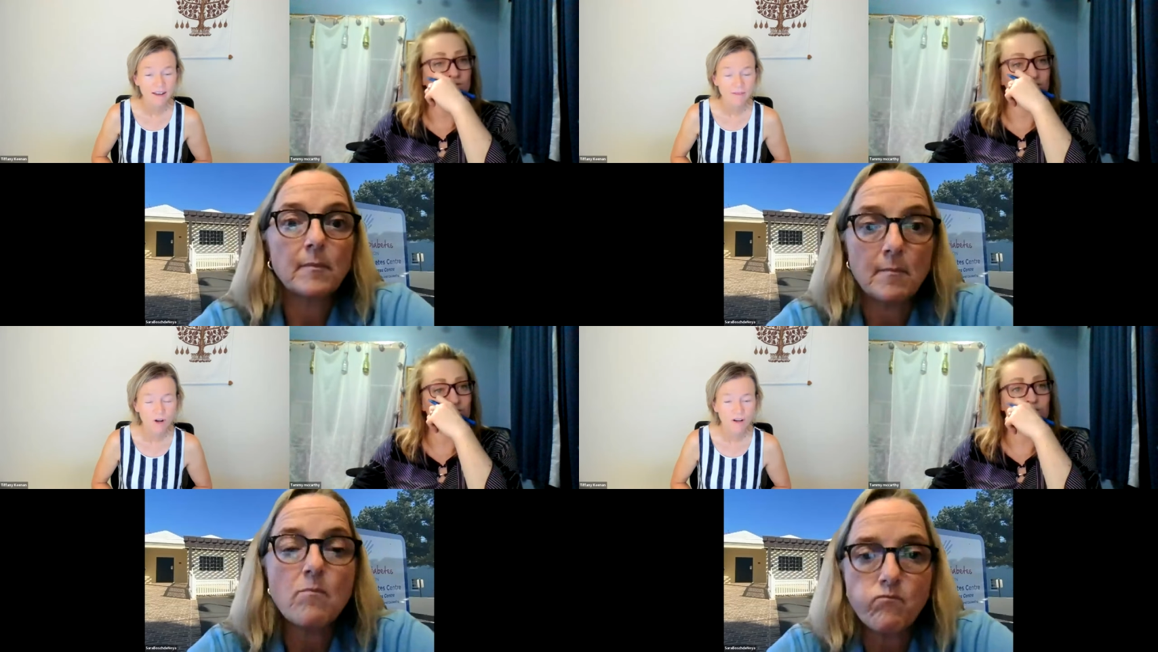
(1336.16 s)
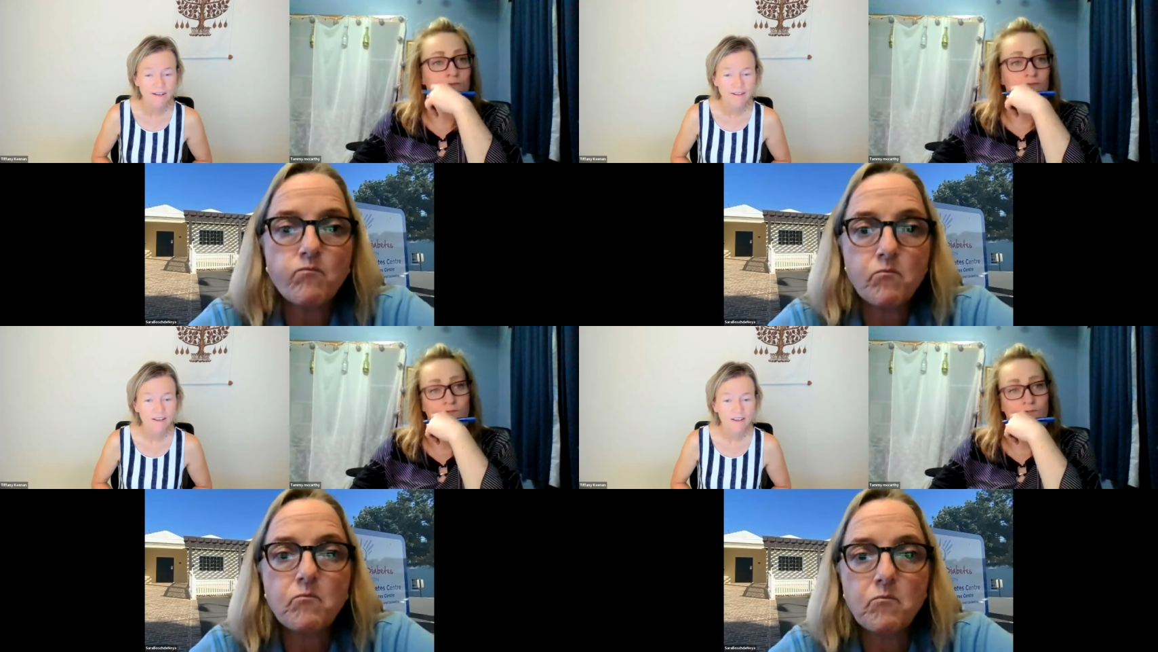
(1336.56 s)
Speaker 1: have
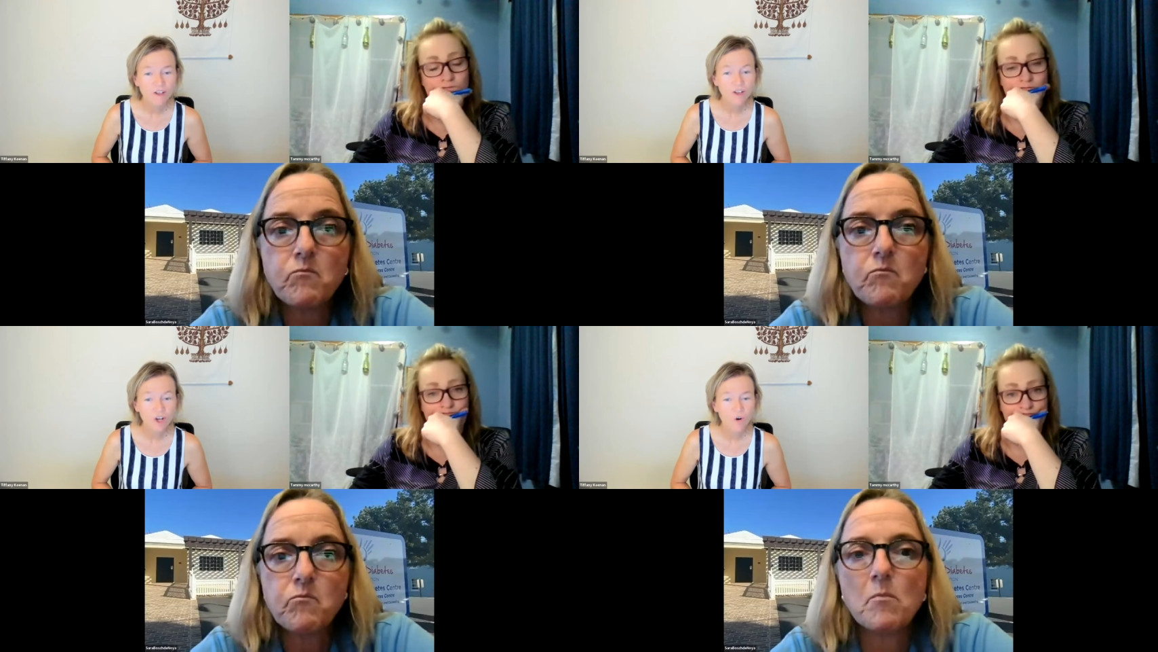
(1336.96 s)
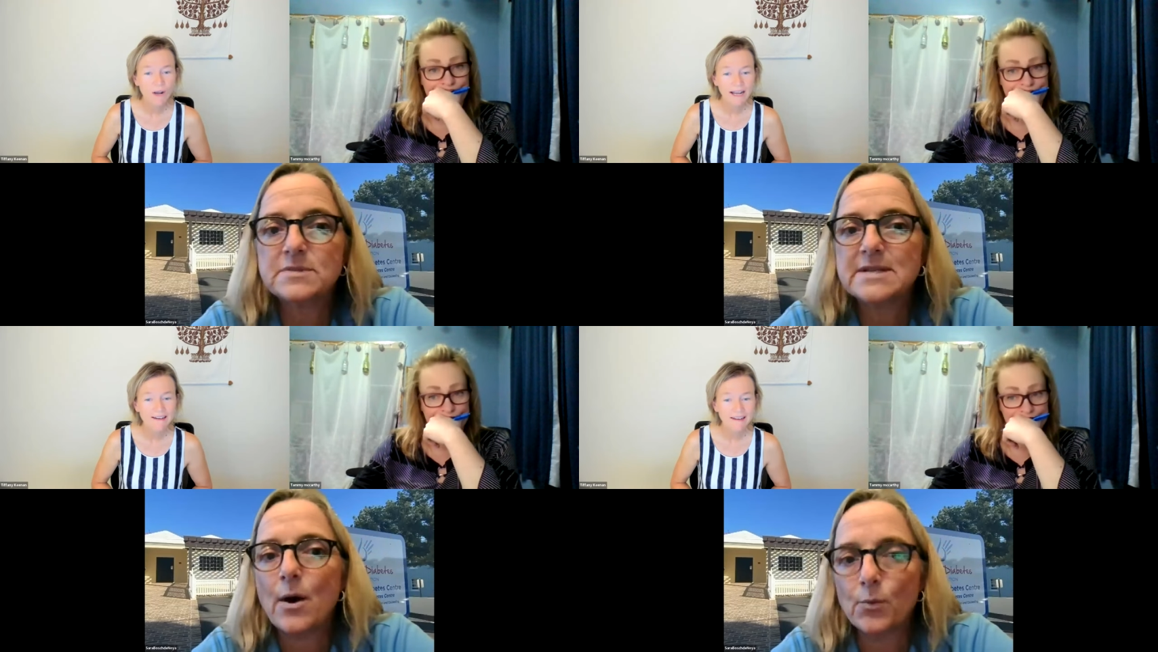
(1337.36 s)
gone
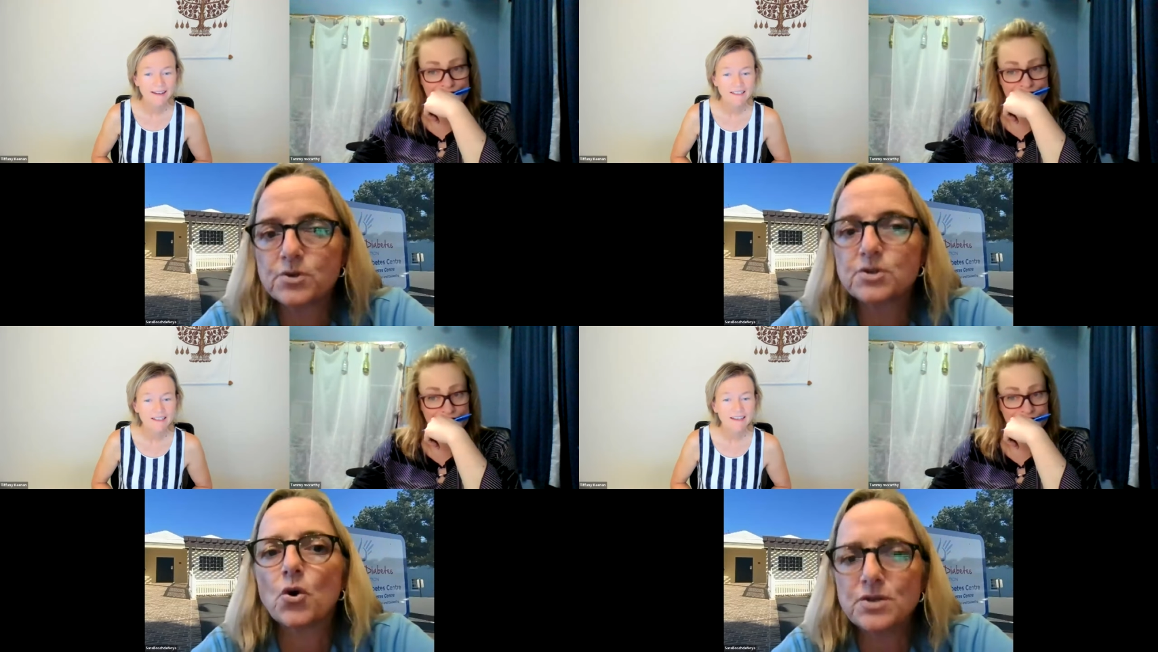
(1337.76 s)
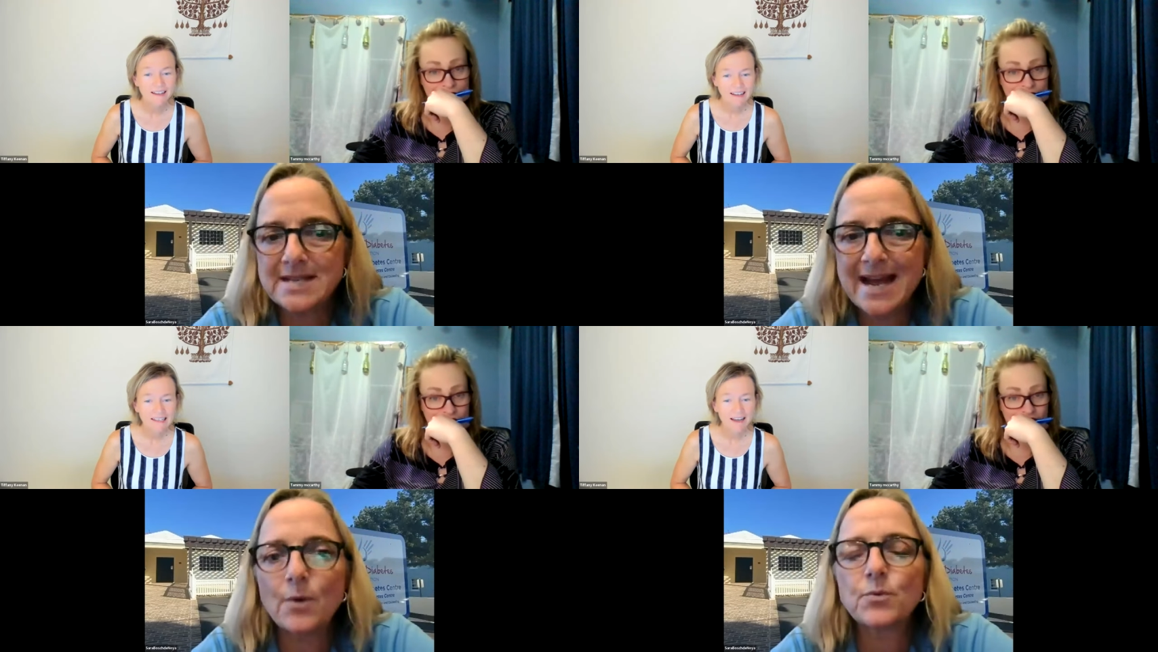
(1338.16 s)
low at down, night.
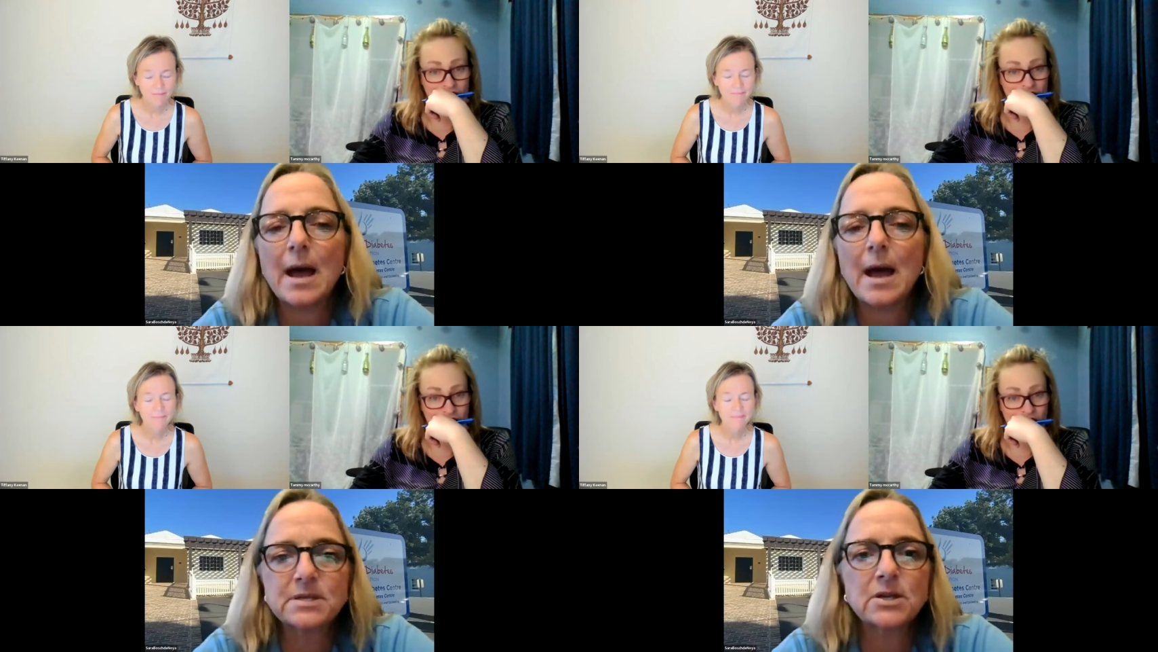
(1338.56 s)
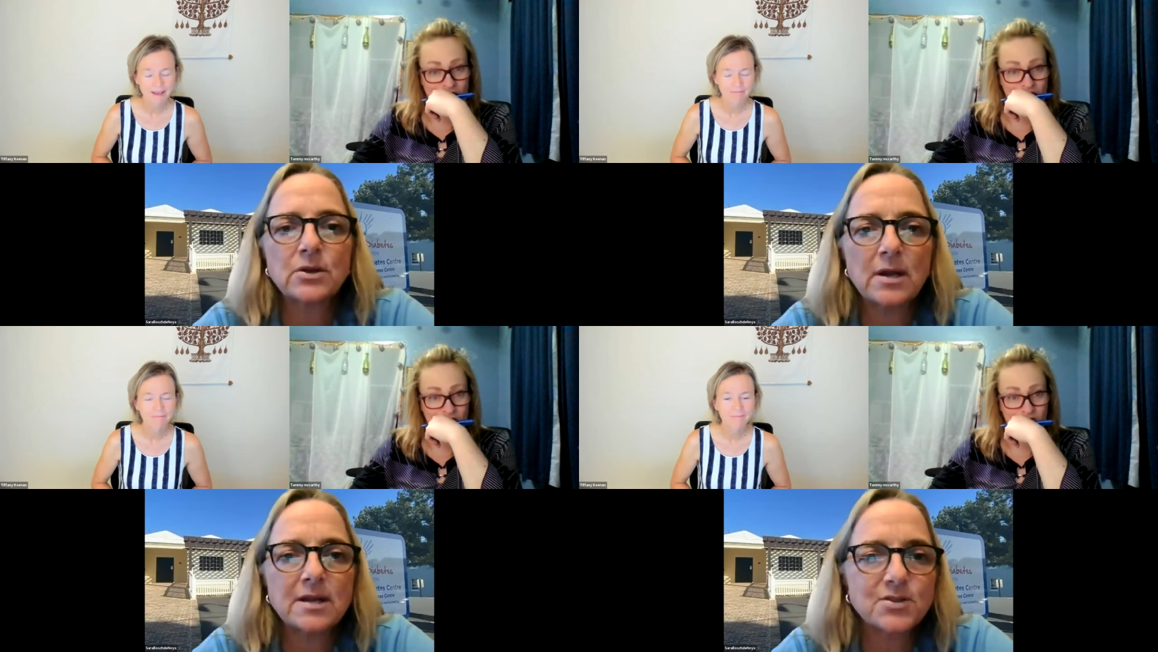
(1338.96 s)
Gone down.
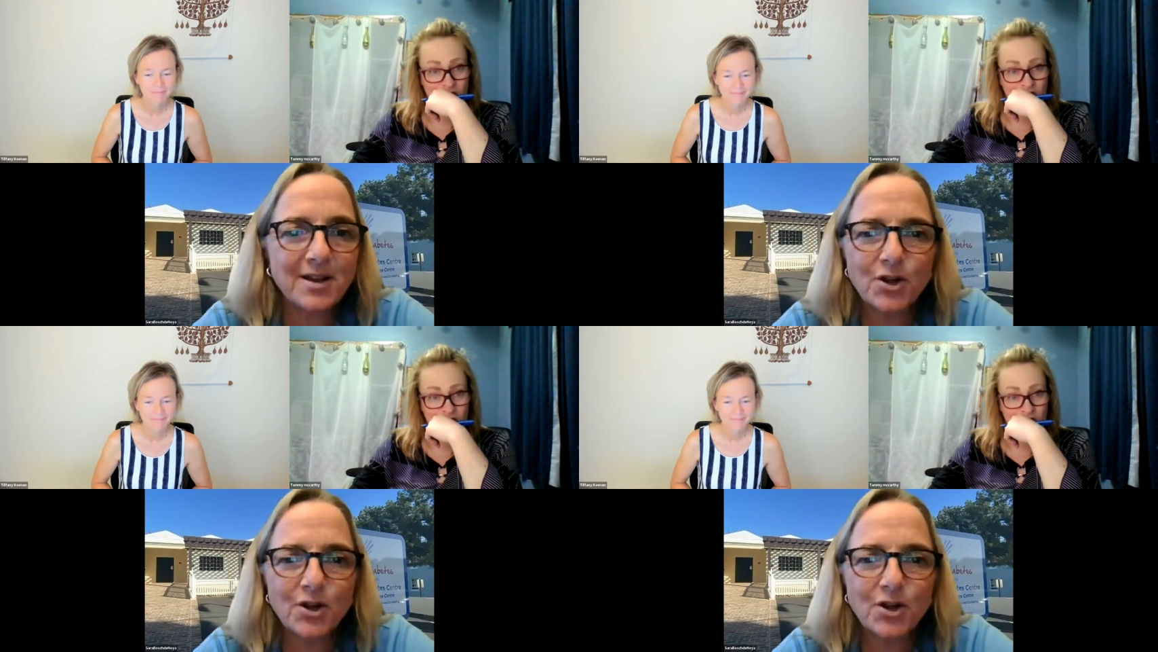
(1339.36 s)
Absolutely. Yeah. So